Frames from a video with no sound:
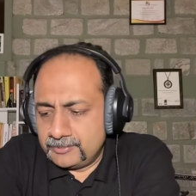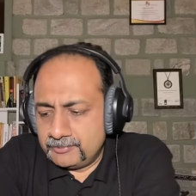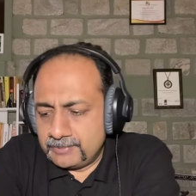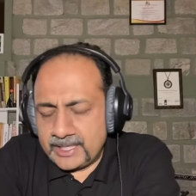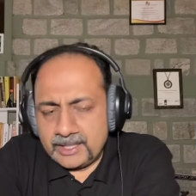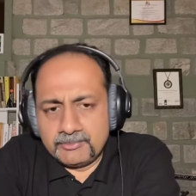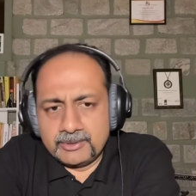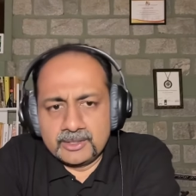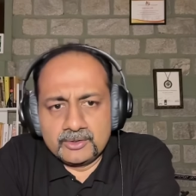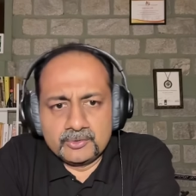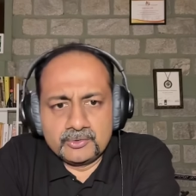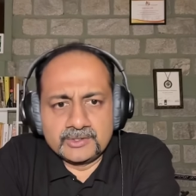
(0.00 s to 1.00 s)
brand
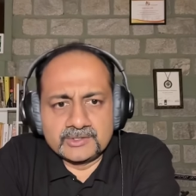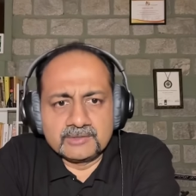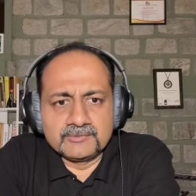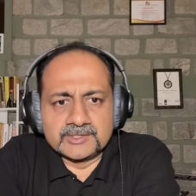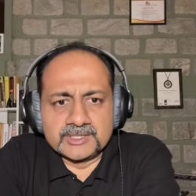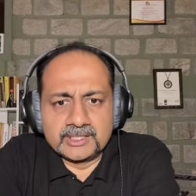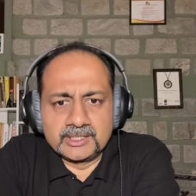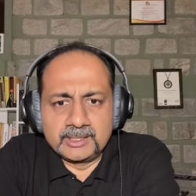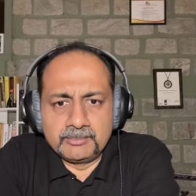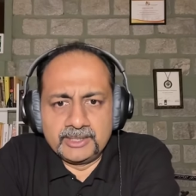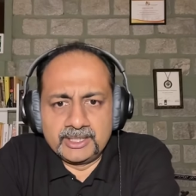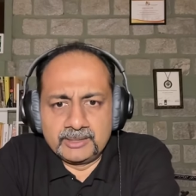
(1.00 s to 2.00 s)
Bengaluru itself is taking
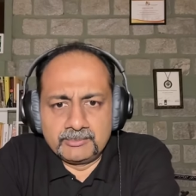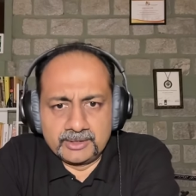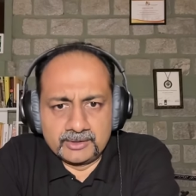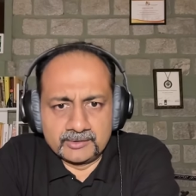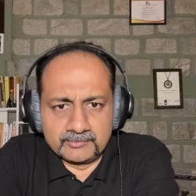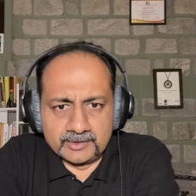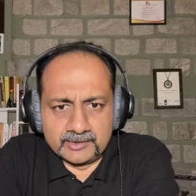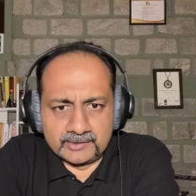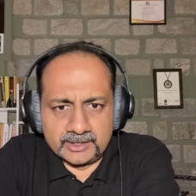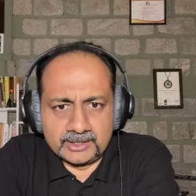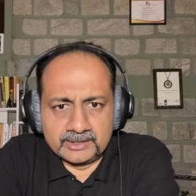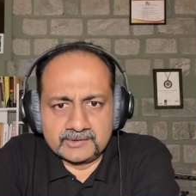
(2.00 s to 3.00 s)
a beating because of this,
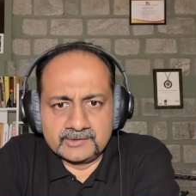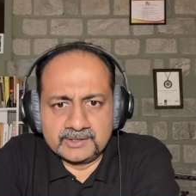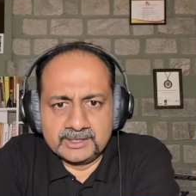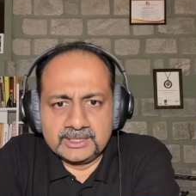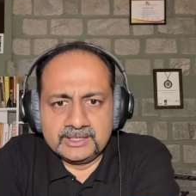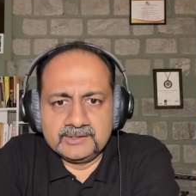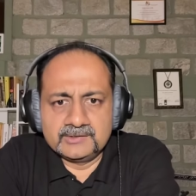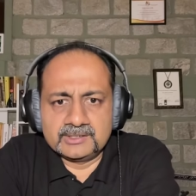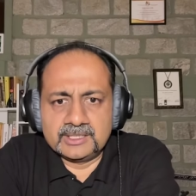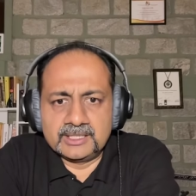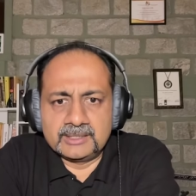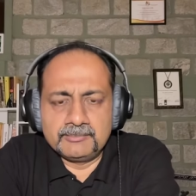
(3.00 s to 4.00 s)
right? The cities
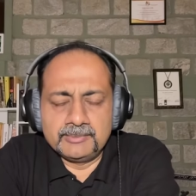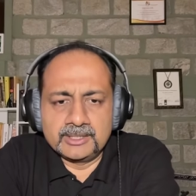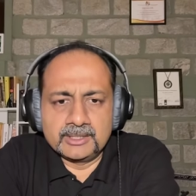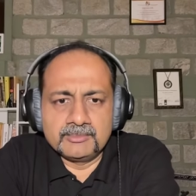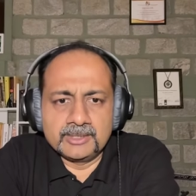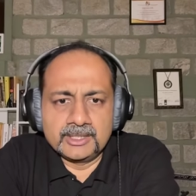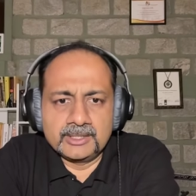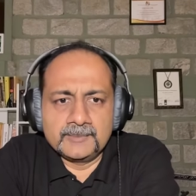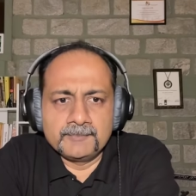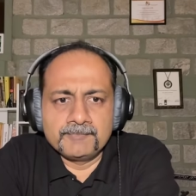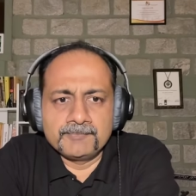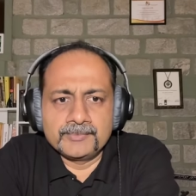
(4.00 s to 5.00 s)
are
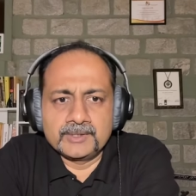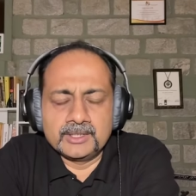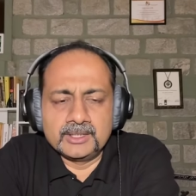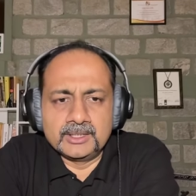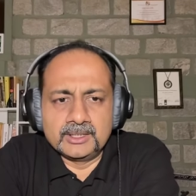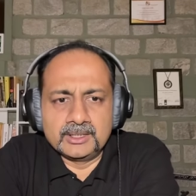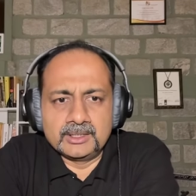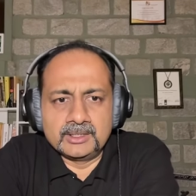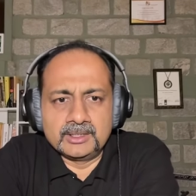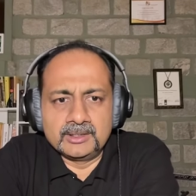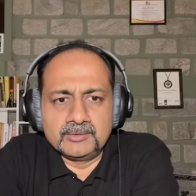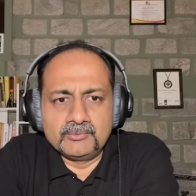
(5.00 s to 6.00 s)
becoming
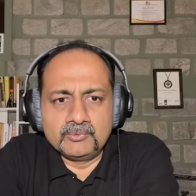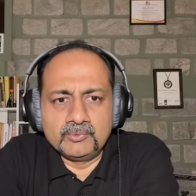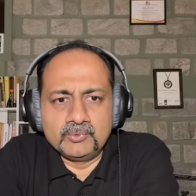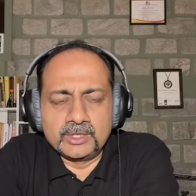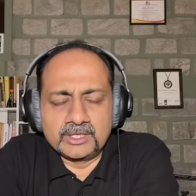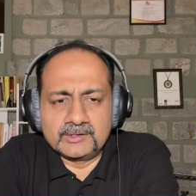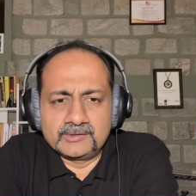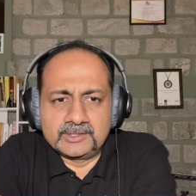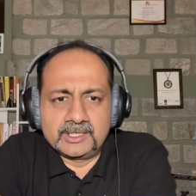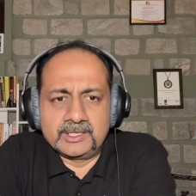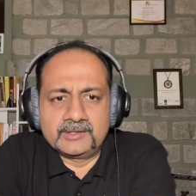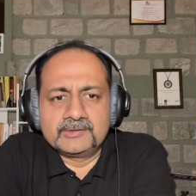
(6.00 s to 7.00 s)
water
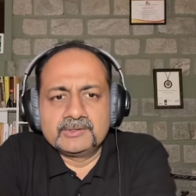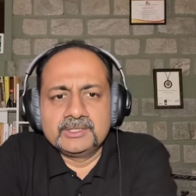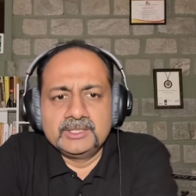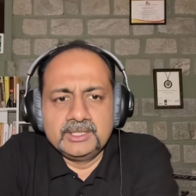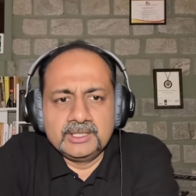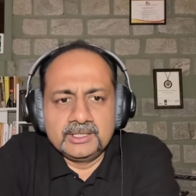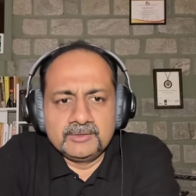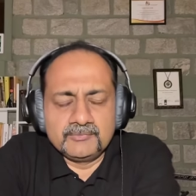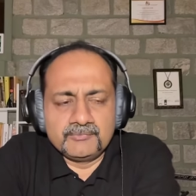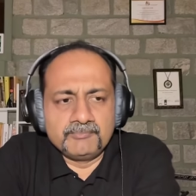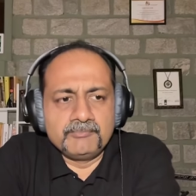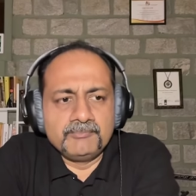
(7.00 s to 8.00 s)
scarce
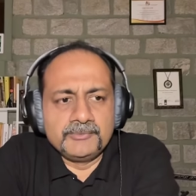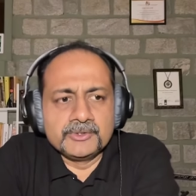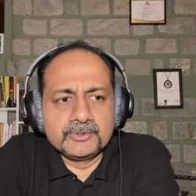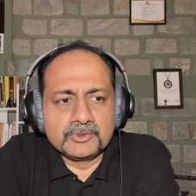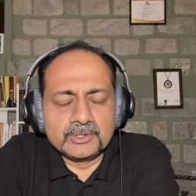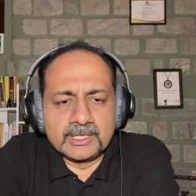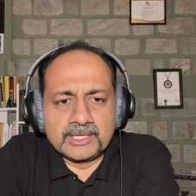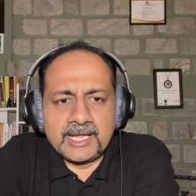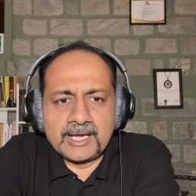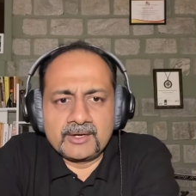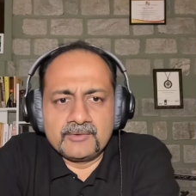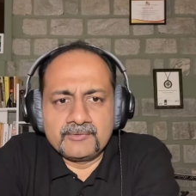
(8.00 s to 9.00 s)
due to
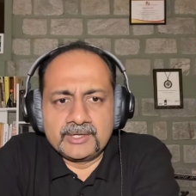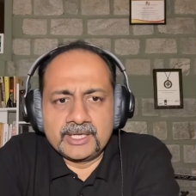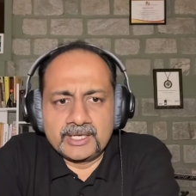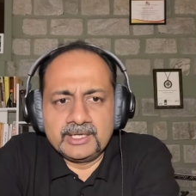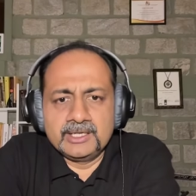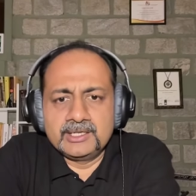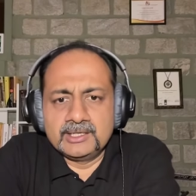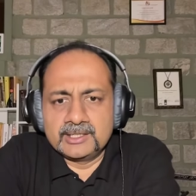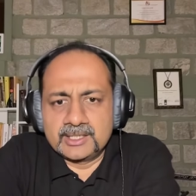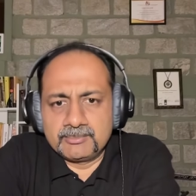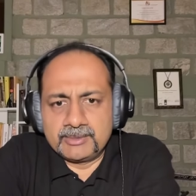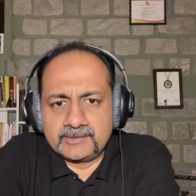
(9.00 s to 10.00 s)
lack of technical
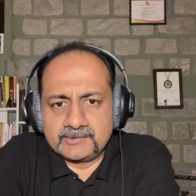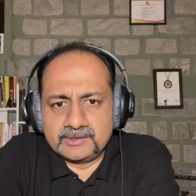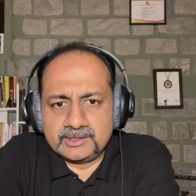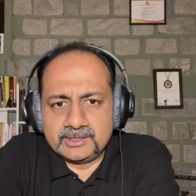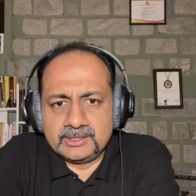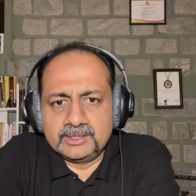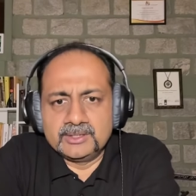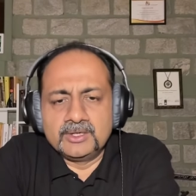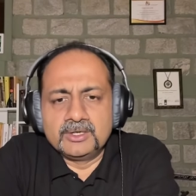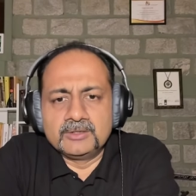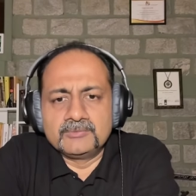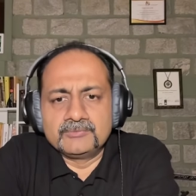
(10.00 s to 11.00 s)
capacity
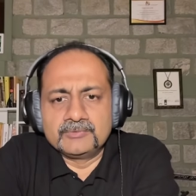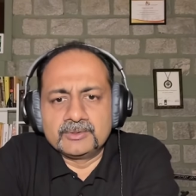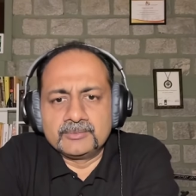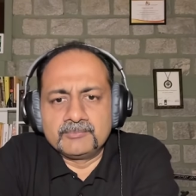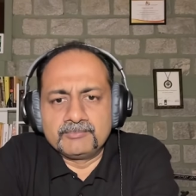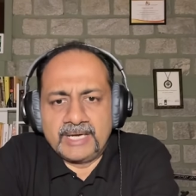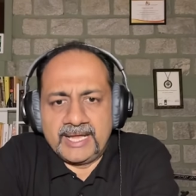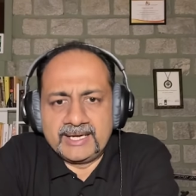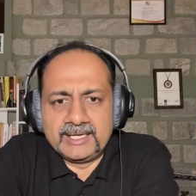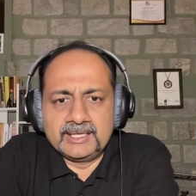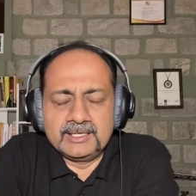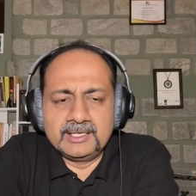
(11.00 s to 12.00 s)
of
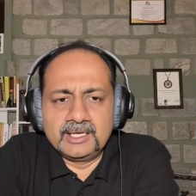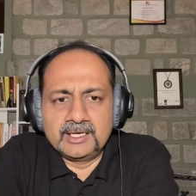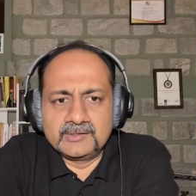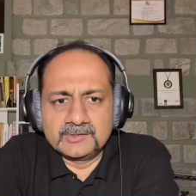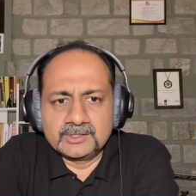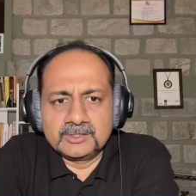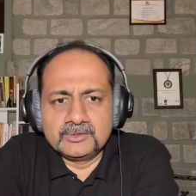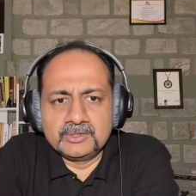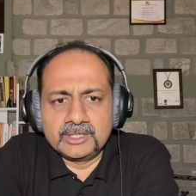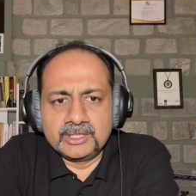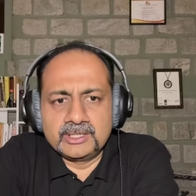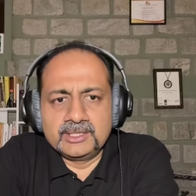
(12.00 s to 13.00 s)
planning,
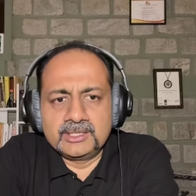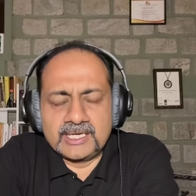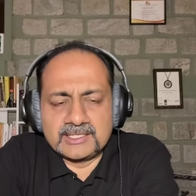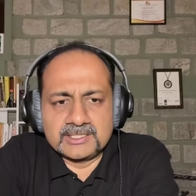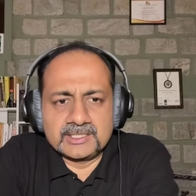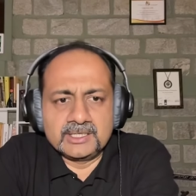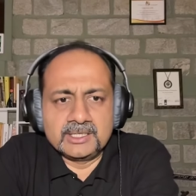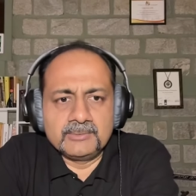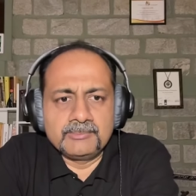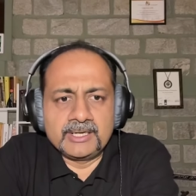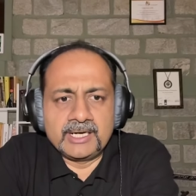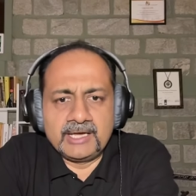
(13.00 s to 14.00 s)
executing, catching
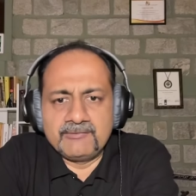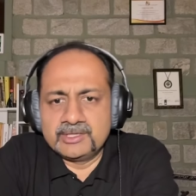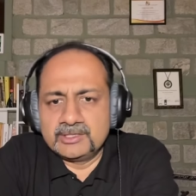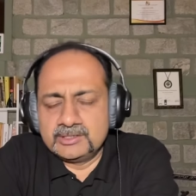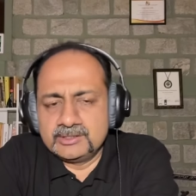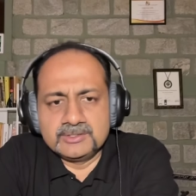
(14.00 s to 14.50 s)
up, and having